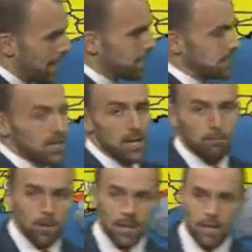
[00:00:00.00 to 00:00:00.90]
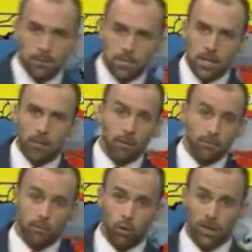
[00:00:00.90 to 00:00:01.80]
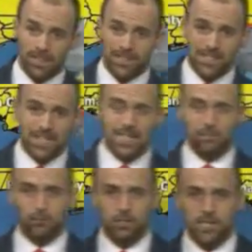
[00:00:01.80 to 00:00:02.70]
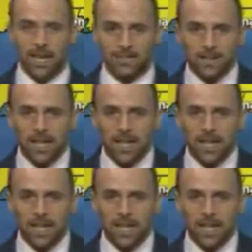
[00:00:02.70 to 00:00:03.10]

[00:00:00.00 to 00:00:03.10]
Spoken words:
Its medium is anywhere from 40 to 60%.